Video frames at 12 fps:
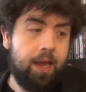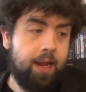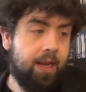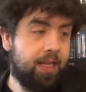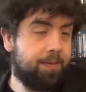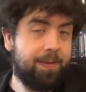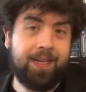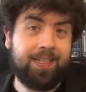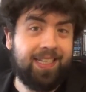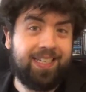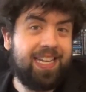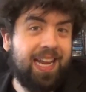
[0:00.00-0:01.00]
It's
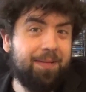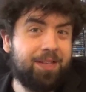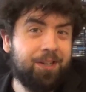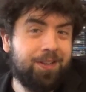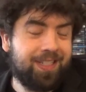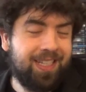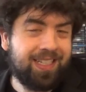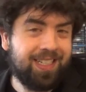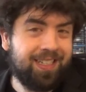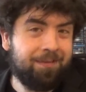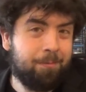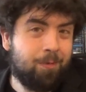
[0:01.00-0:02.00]
basically the same show as
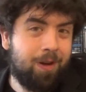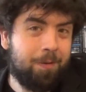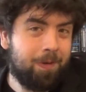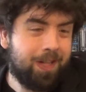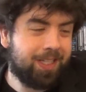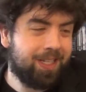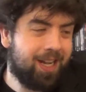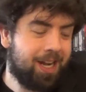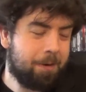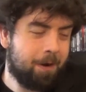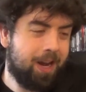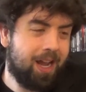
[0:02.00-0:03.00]
season 1 was,
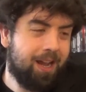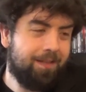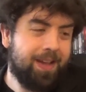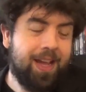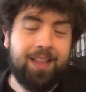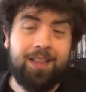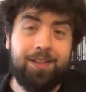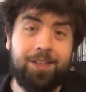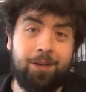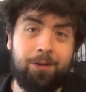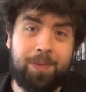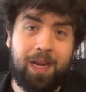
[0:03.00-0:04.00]
where you have these
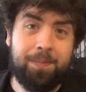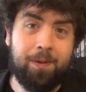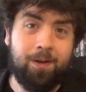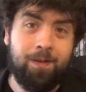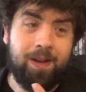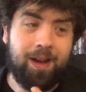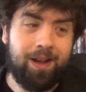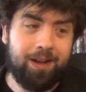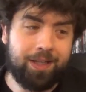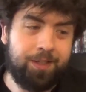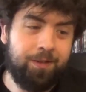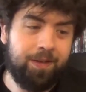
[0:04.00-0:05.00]
two people on a
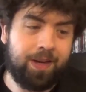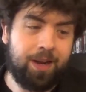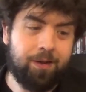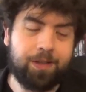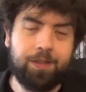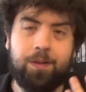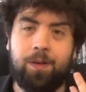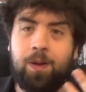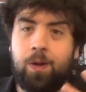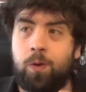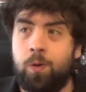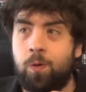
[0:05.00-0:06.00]
student council
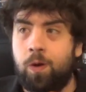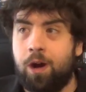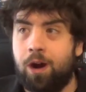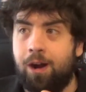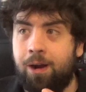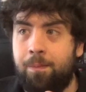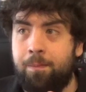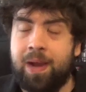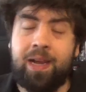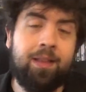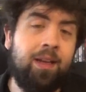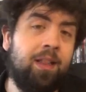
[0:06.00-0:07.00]
who are
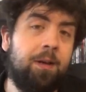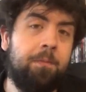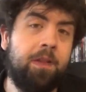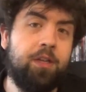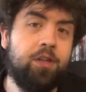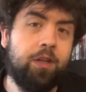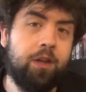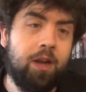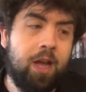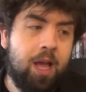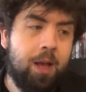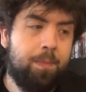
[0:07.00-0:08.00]
madly in love with each other,
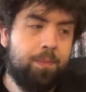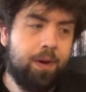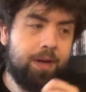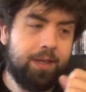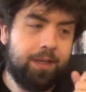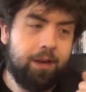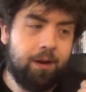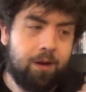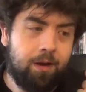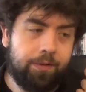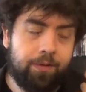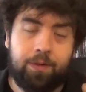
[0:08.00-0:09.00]
but
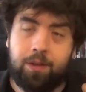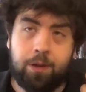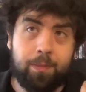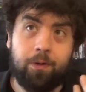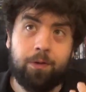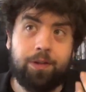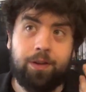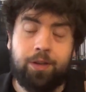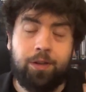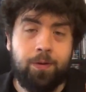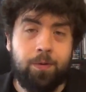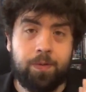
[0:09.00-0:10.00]
they're both
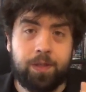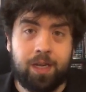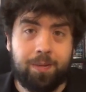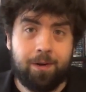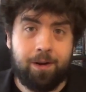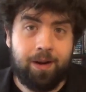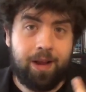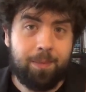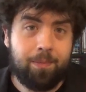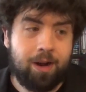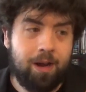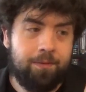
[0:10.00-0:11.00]
too stubborn and
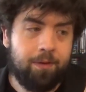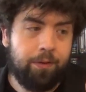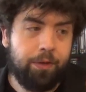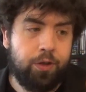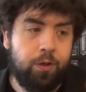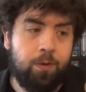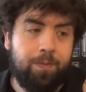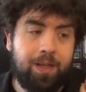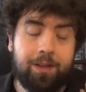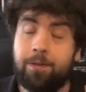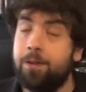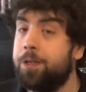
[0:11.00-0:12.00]
prideful to be
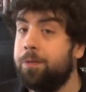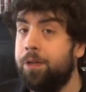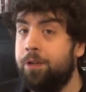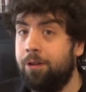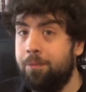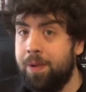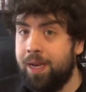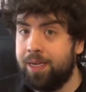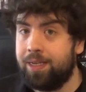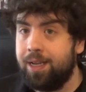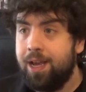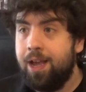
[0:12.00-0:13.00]
the first one to admit
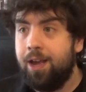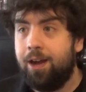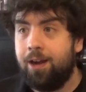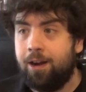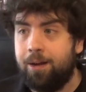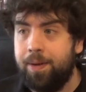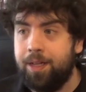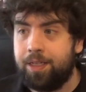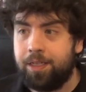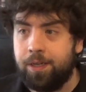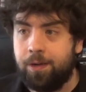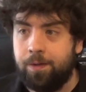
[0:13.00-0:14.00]
it, and
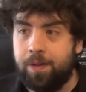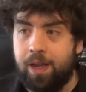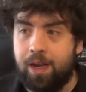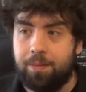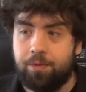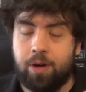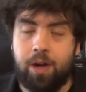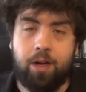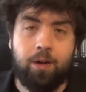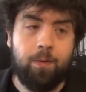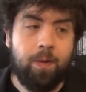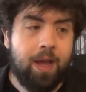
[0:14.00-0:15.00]
so they end up trying
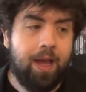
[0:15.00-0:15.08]
to